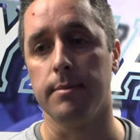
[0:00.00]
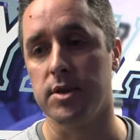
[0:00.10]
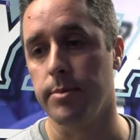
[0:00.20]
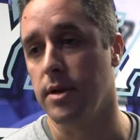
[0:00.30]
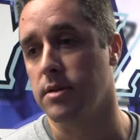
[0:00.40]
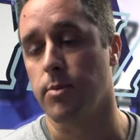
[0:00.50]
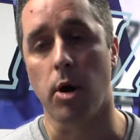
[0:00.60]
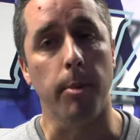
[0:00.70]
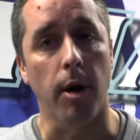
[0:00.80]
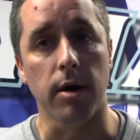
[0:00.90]
To be a
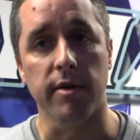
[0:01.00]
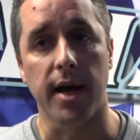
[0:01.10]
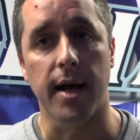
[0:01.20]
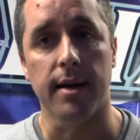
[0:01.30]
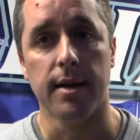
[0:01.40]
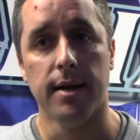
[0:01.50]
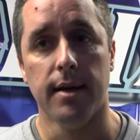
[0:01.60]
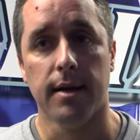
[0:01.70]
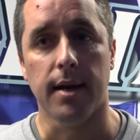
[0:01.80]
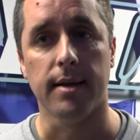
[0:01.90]
small part of that
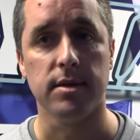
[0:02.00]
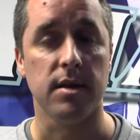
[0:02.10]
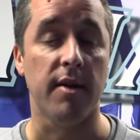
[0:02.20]
and just